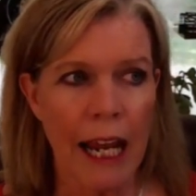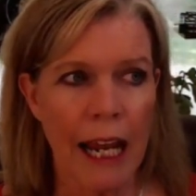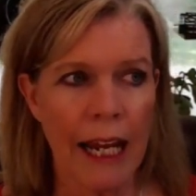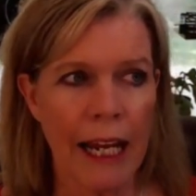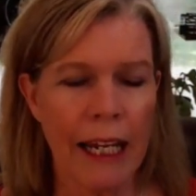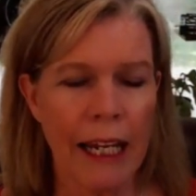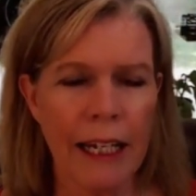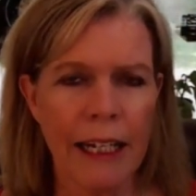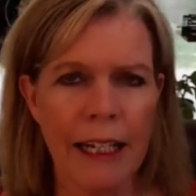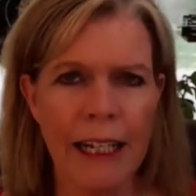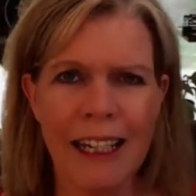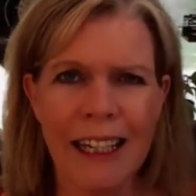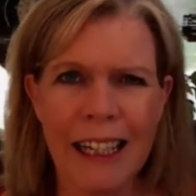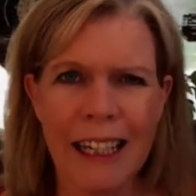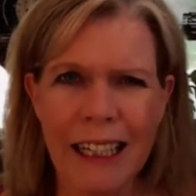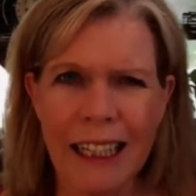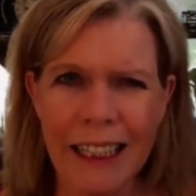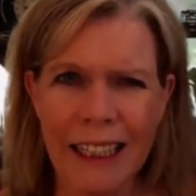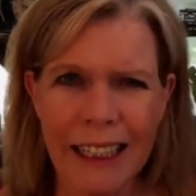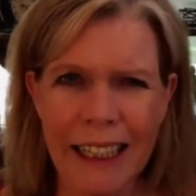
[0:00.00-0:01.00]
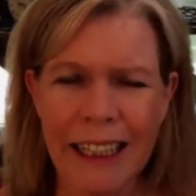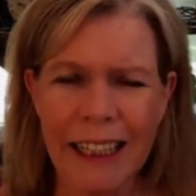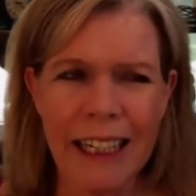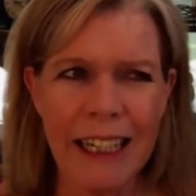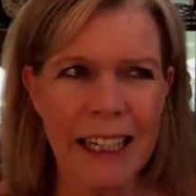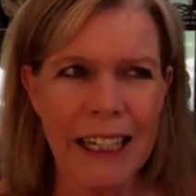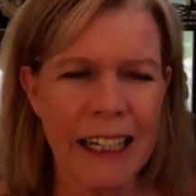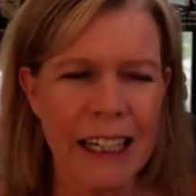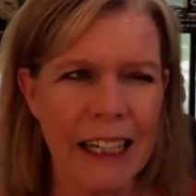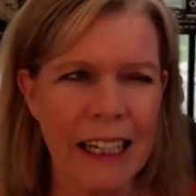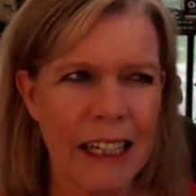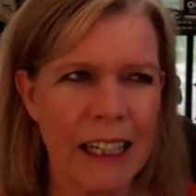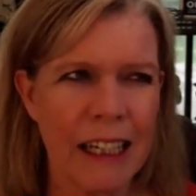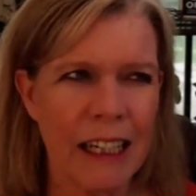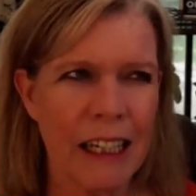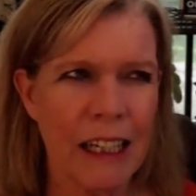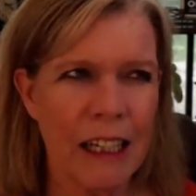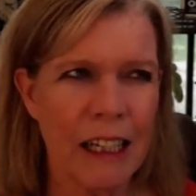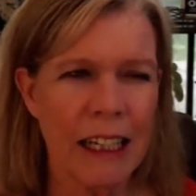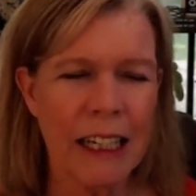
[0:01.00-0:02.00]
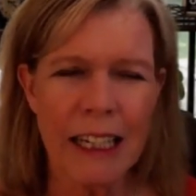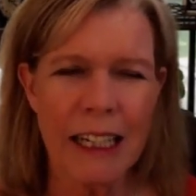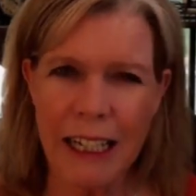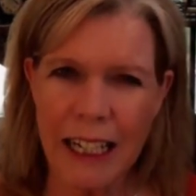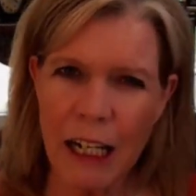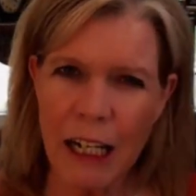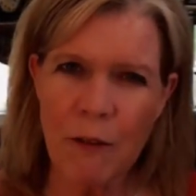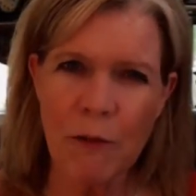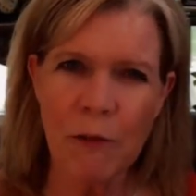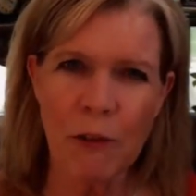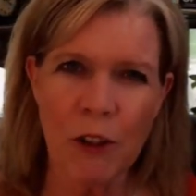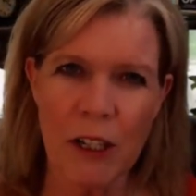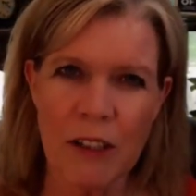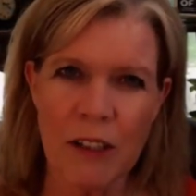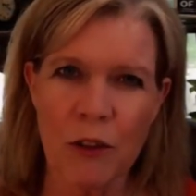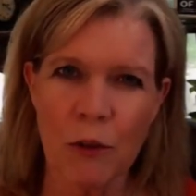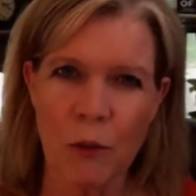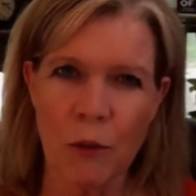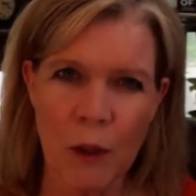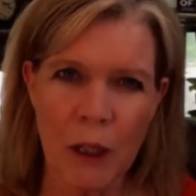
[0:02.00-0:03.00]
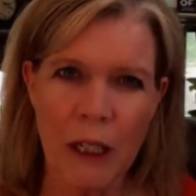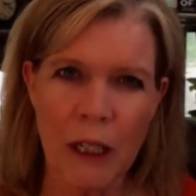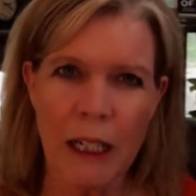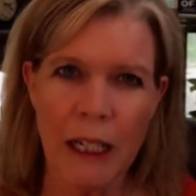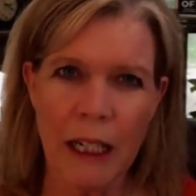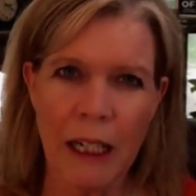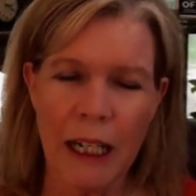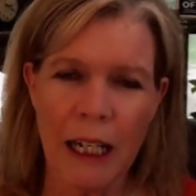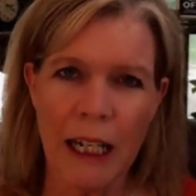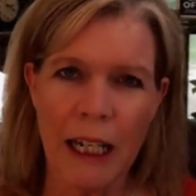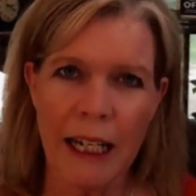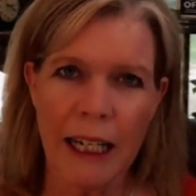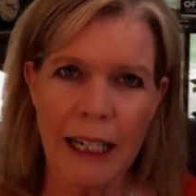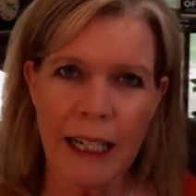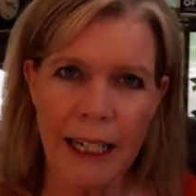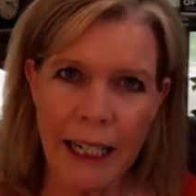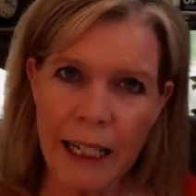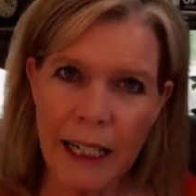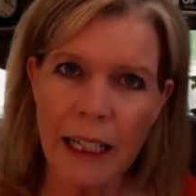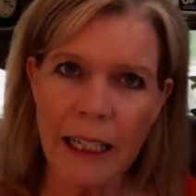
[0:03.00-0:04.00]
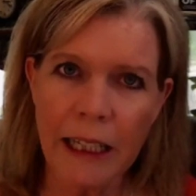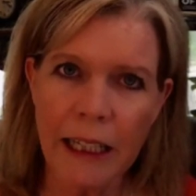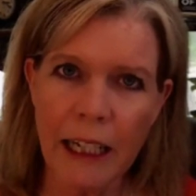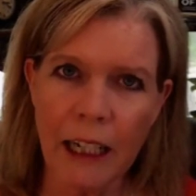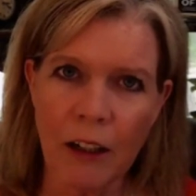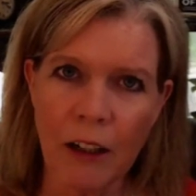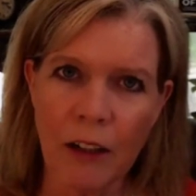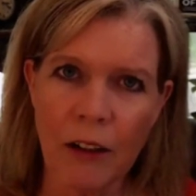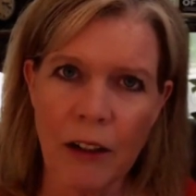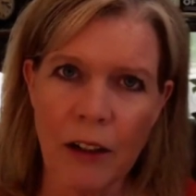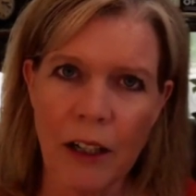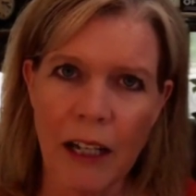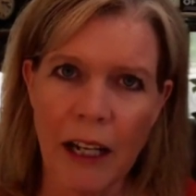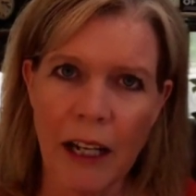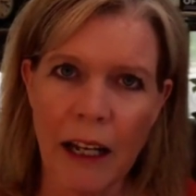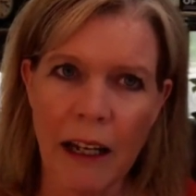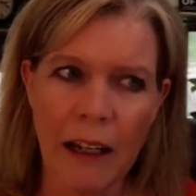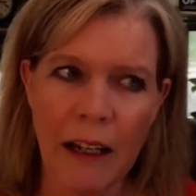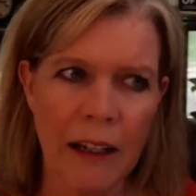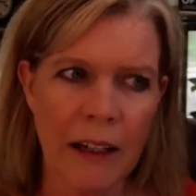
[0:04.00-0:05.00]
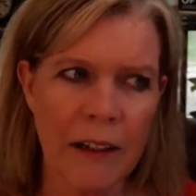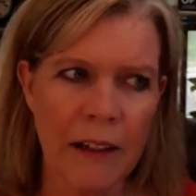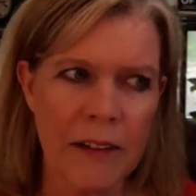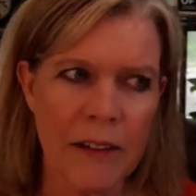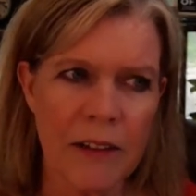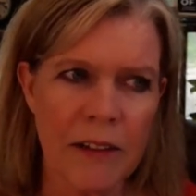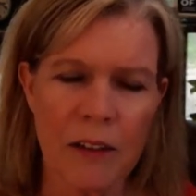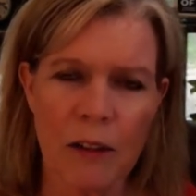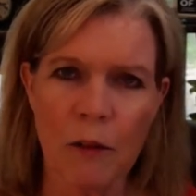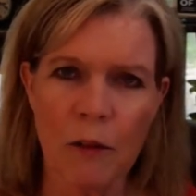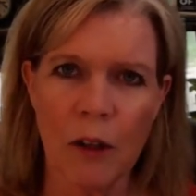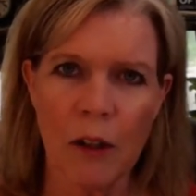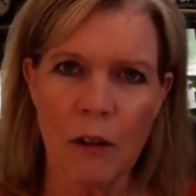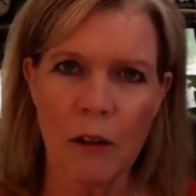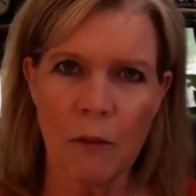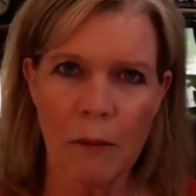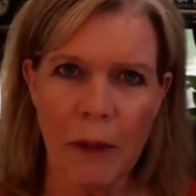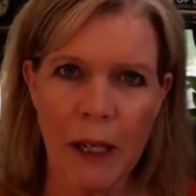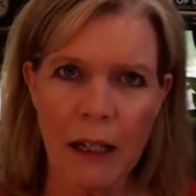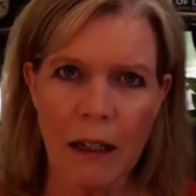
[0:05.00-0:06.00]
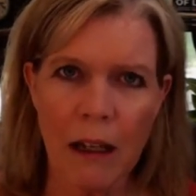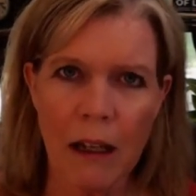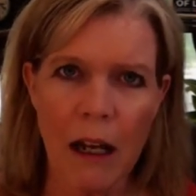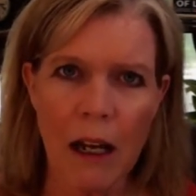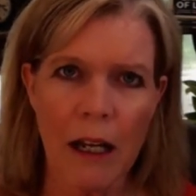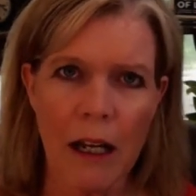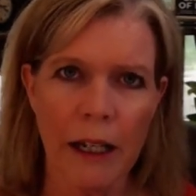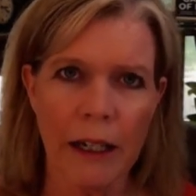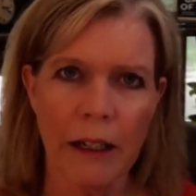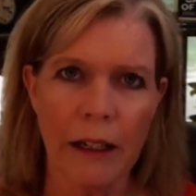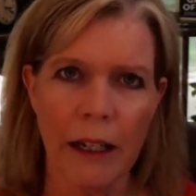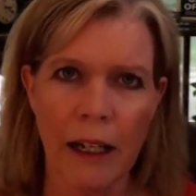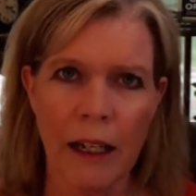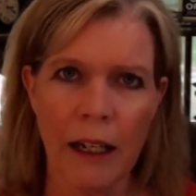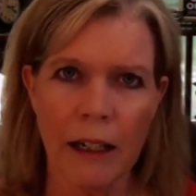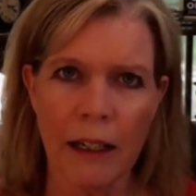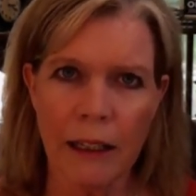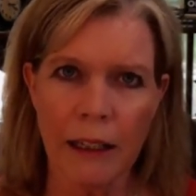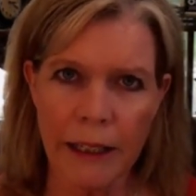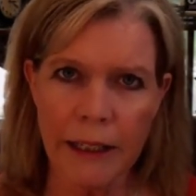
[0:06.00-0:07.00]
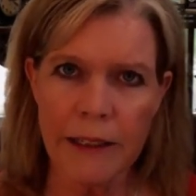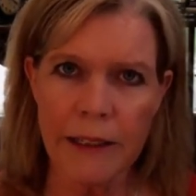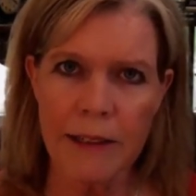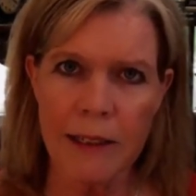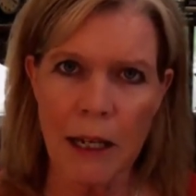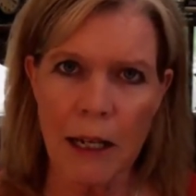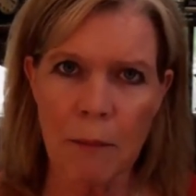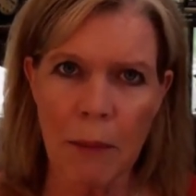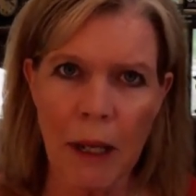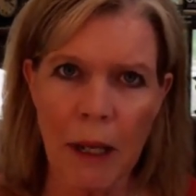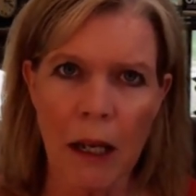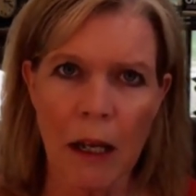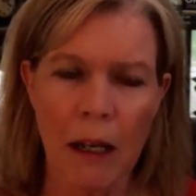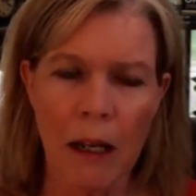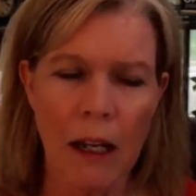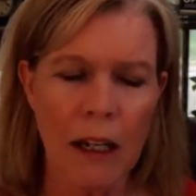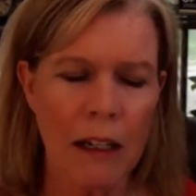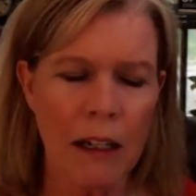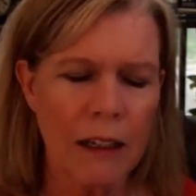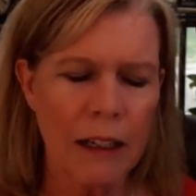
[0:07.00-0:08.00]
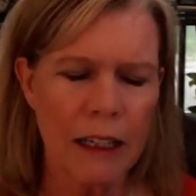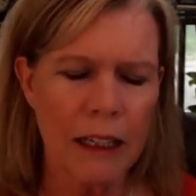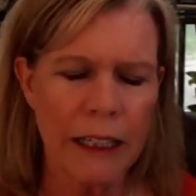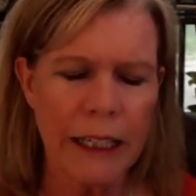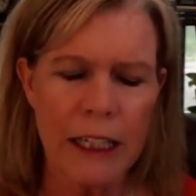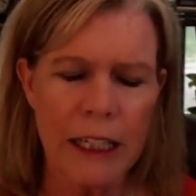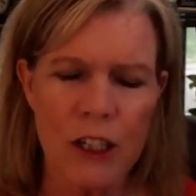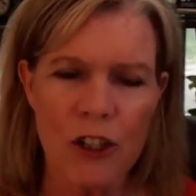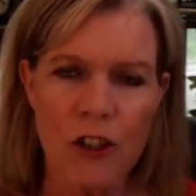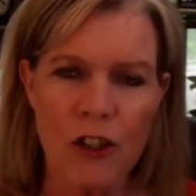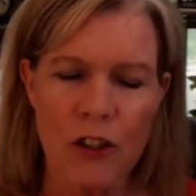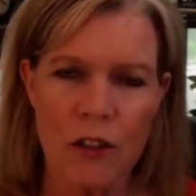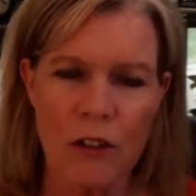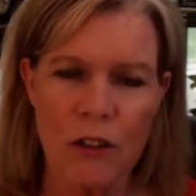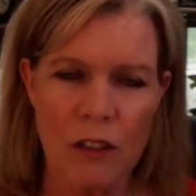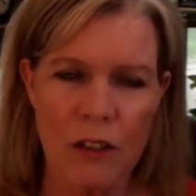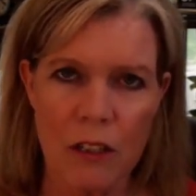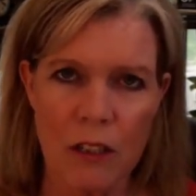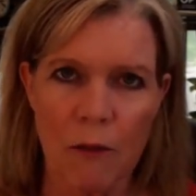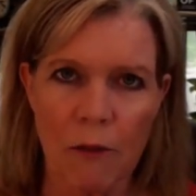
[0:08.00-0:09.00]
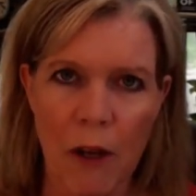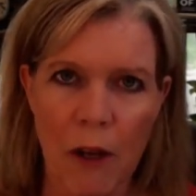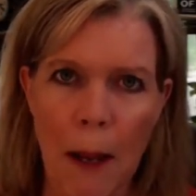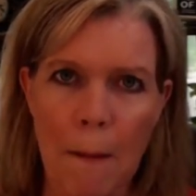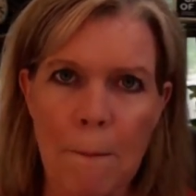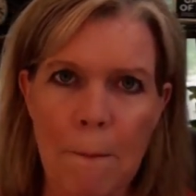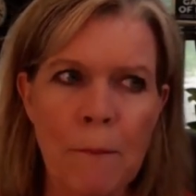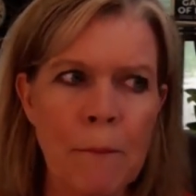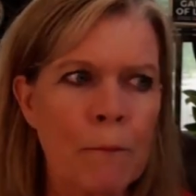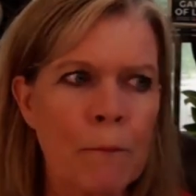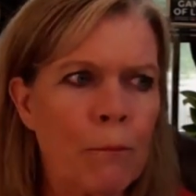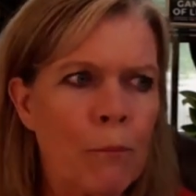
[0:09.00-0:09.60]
and the need for us to really get in there as mankind and clean this stuff up,